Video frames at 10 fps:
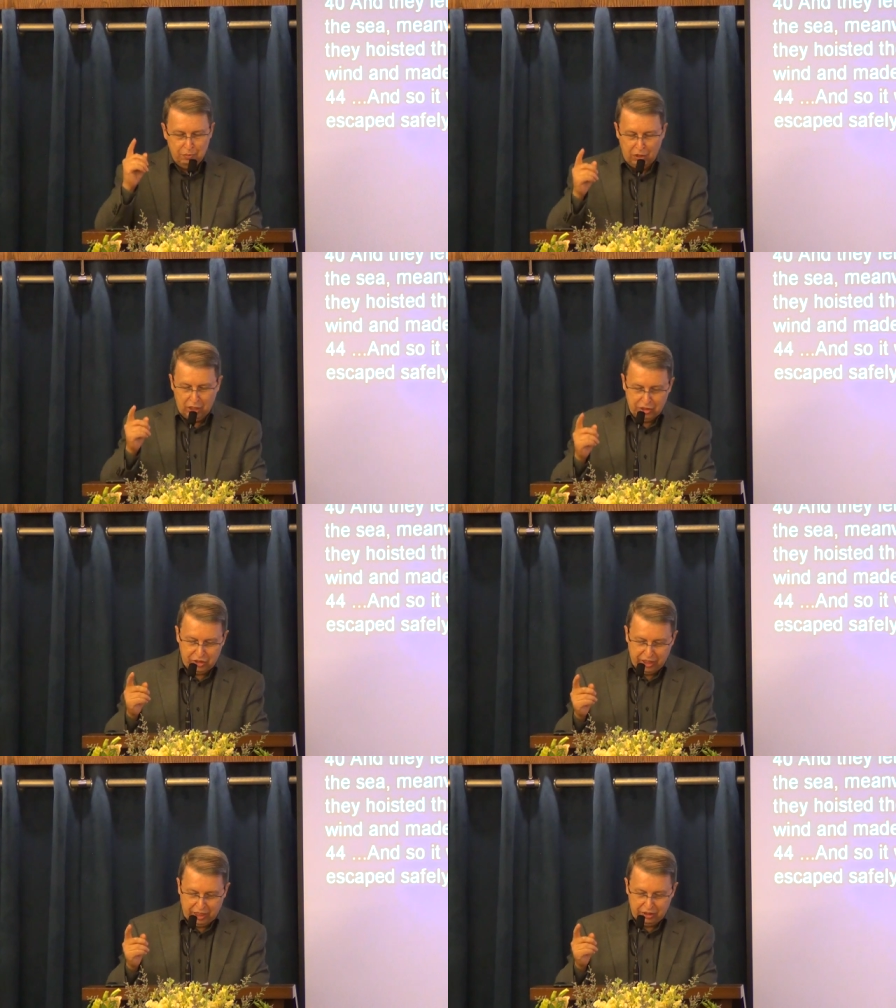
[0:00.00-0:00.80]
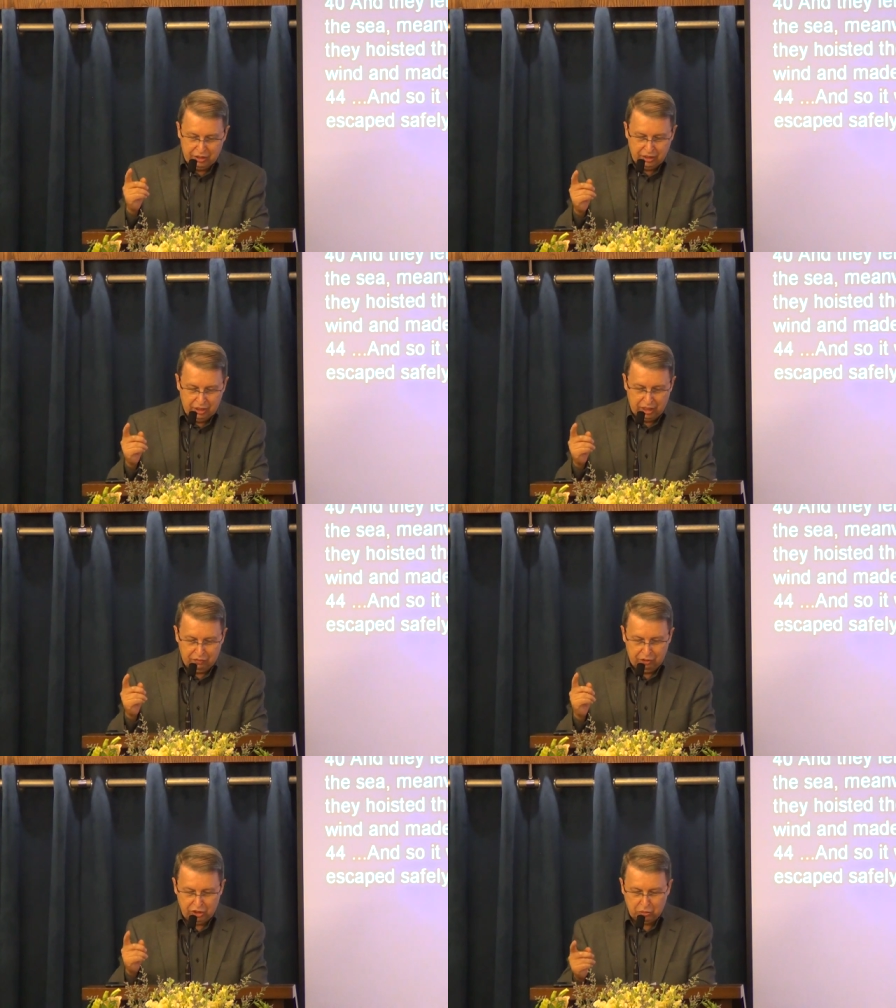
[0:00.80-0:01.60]
Paul said
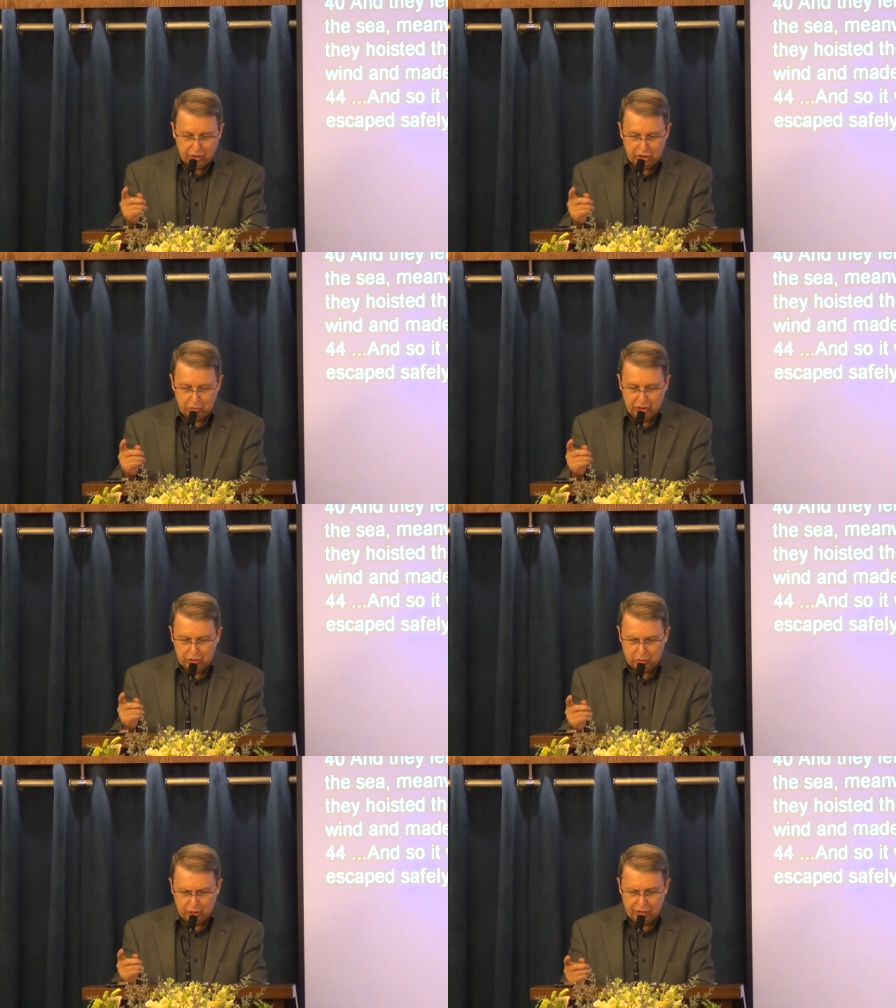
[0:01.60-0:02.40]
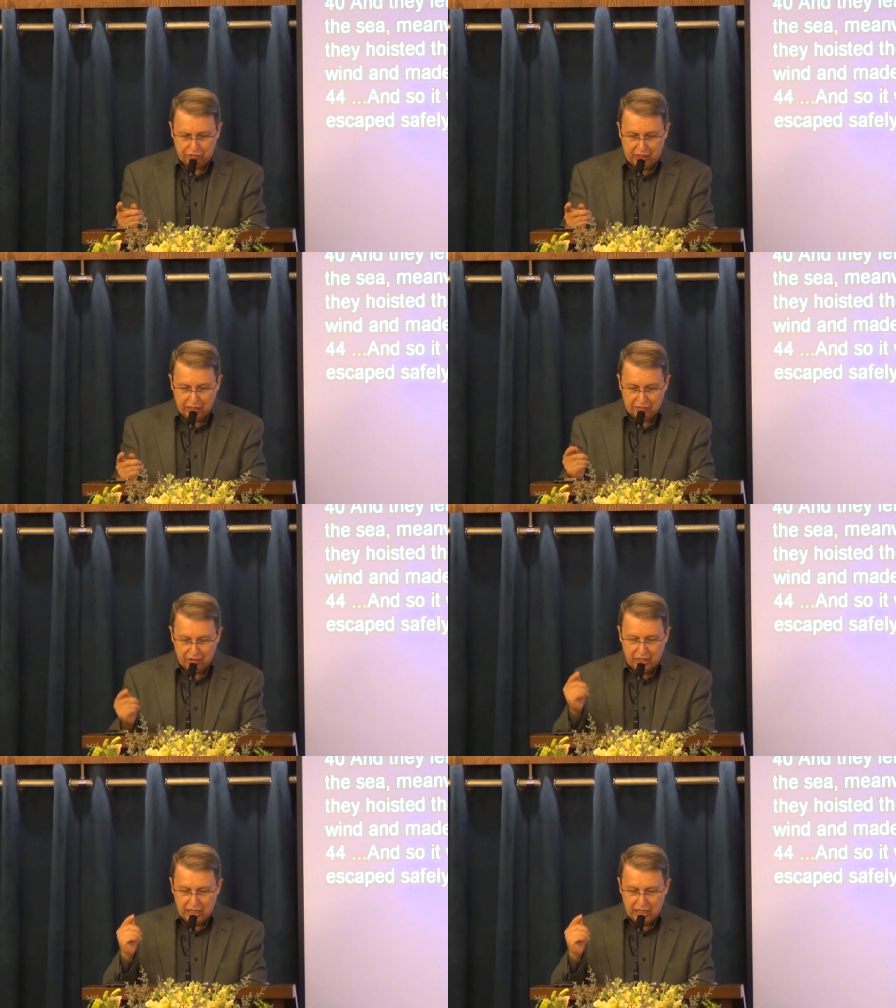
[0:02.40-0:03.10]
in verse 23 to 25,